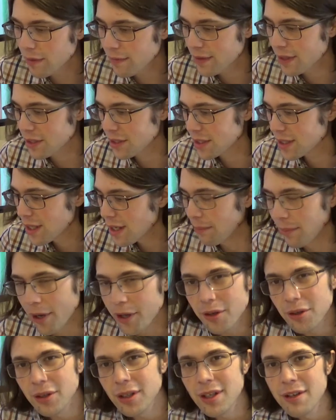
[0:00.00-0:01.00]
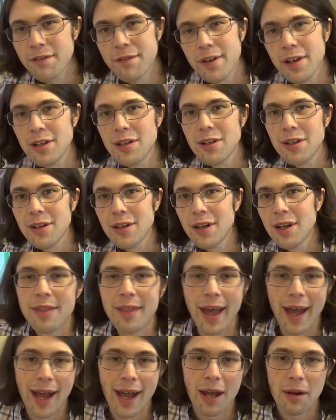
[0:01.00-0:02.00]
of this motherly figure
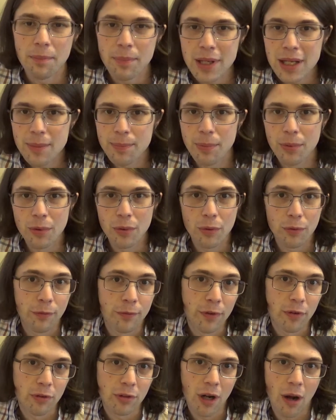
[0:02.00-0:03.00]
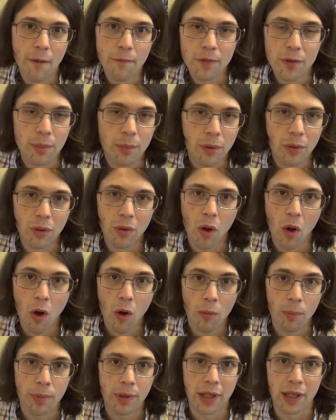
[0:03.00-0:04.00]
that people feel comfortable
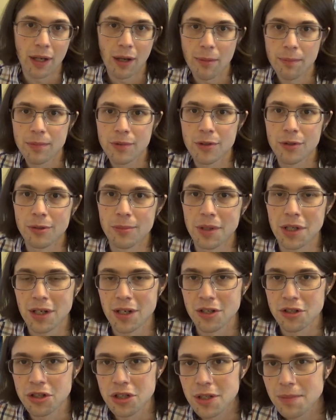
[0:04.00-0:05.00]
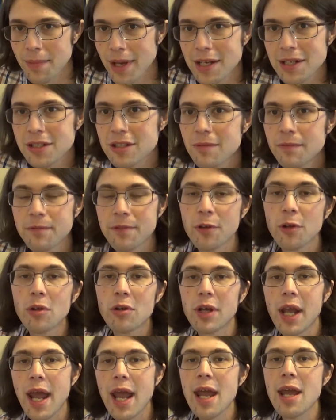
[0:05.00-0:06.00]
opening up to because she makes them feel
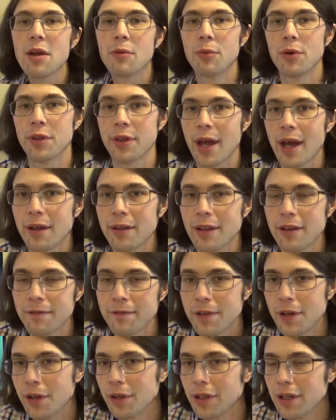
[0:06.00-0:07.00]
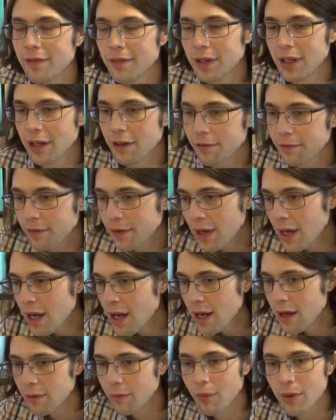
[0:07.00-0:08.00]
okay with how they feel, even if
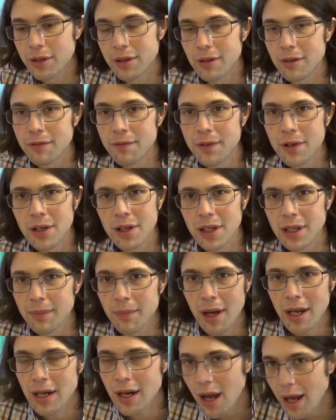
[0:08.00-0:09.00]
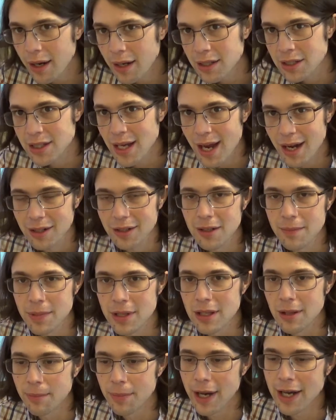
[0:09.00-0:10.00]
what they're feeling might not exactly be
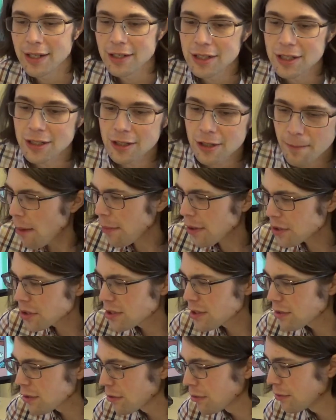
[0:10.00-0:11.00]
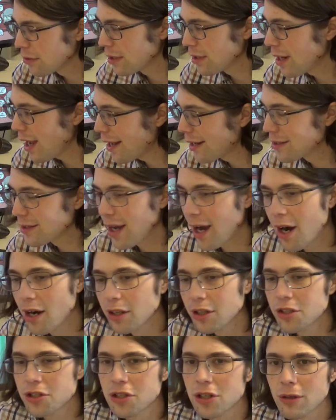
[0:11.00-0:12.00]
the best. I'm also not
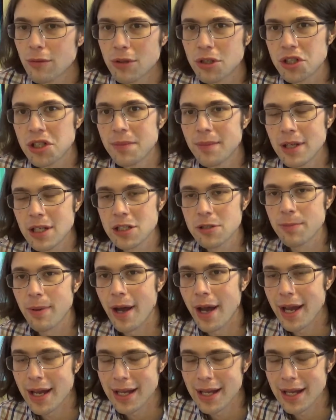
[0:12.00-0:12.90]
entirely sure what she means by